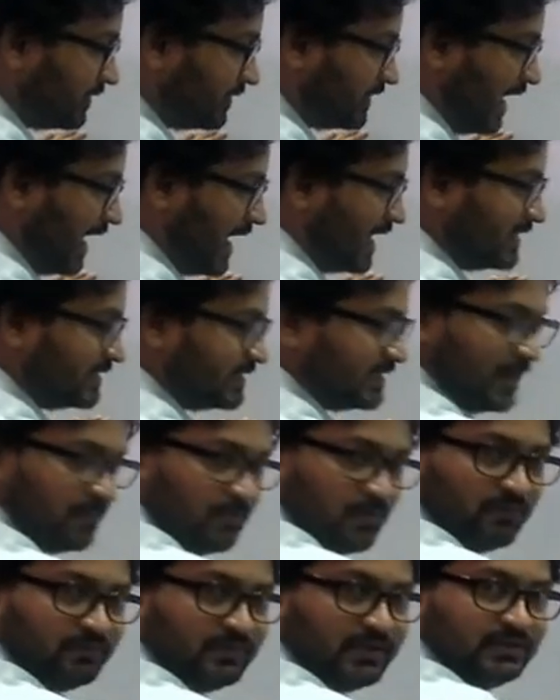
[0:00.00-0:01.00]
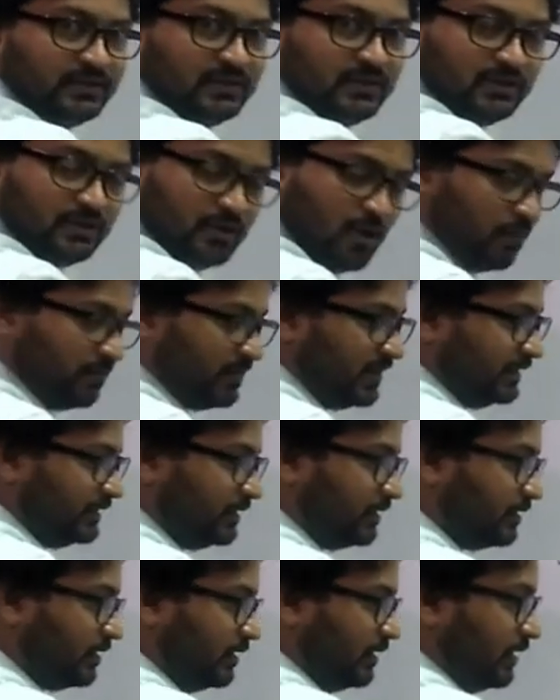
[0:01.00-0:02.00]
with the LCM of the
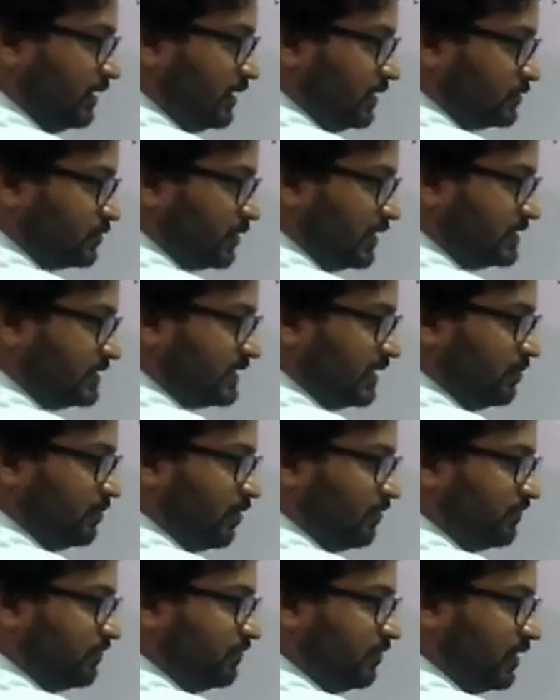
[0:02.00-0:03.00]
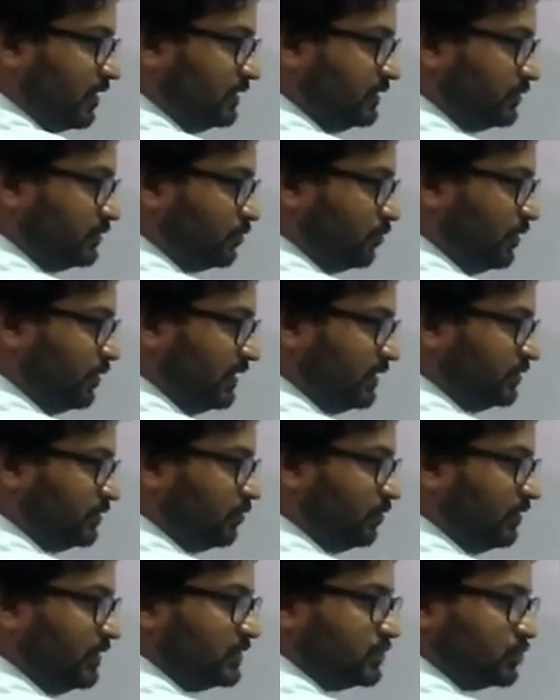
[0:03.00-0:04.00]
denominator. So LCM of 1, 2 and
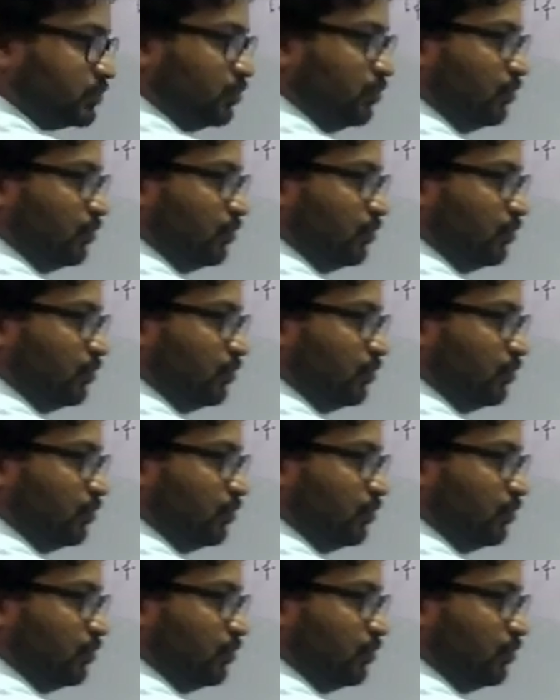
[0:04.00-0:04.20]
2 is